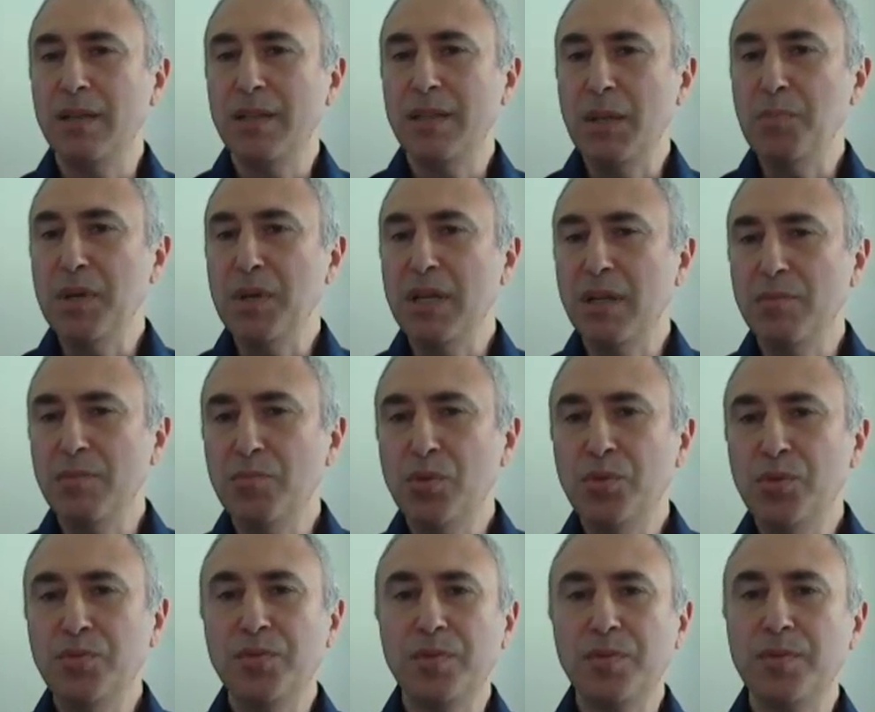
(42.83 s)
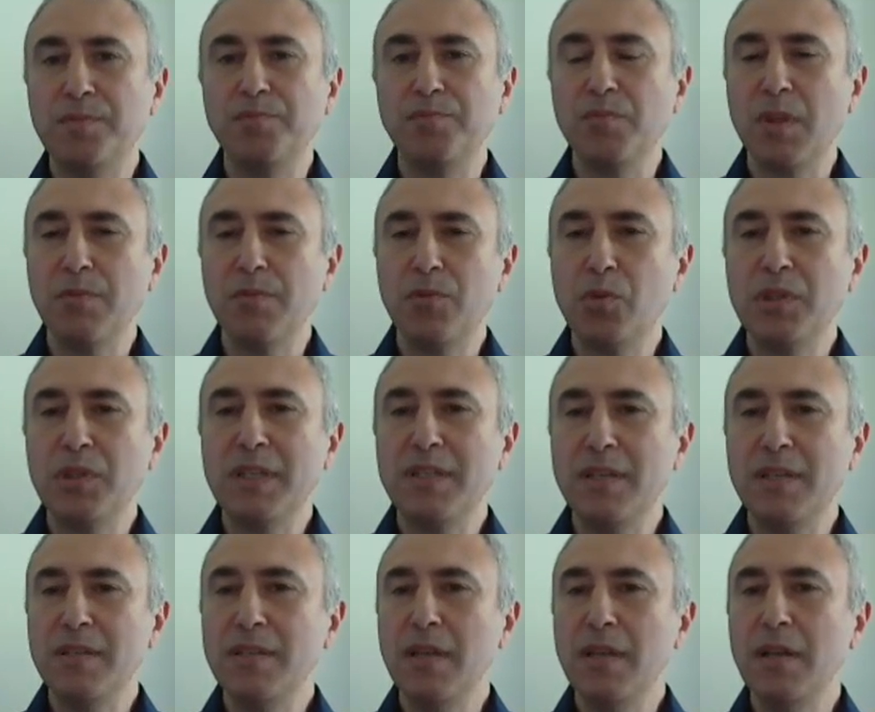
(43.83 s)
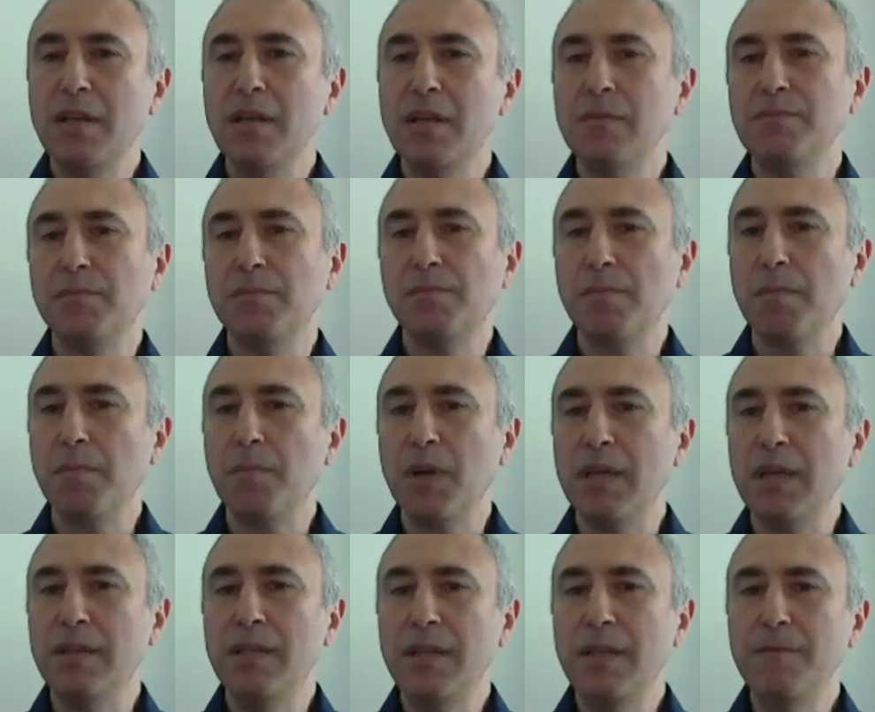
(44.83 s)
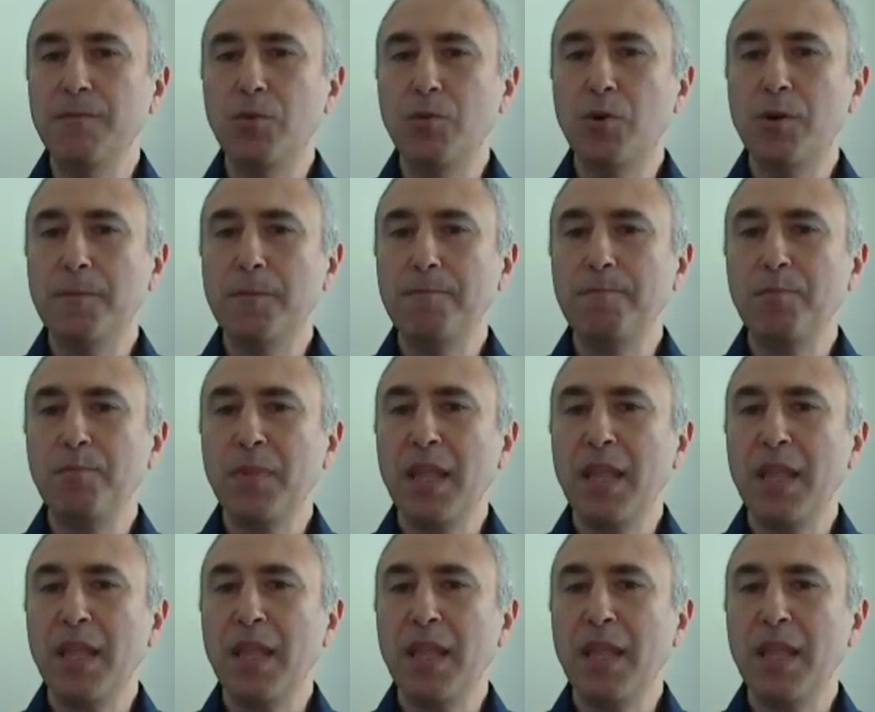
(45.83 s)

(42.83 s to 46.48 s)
typical move for the Sicilian, played d4.